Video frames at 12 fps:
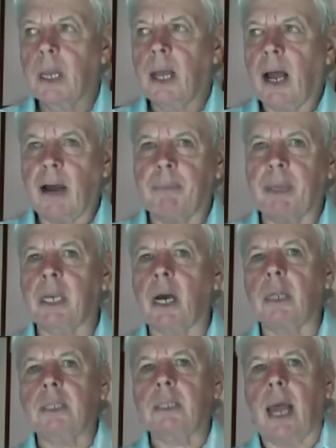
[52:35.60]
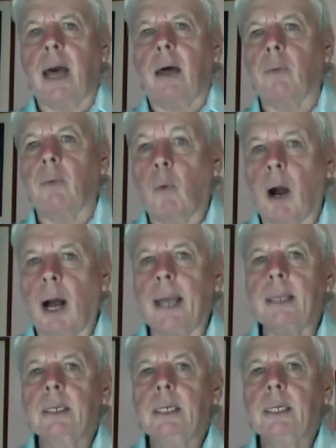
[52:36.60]
are being cut down.
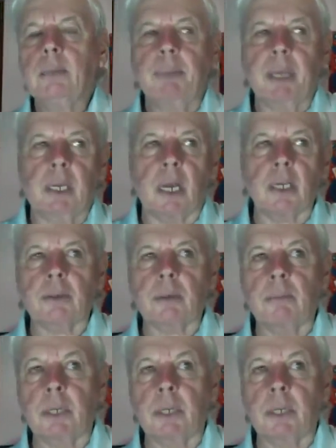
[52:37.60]
Why? Because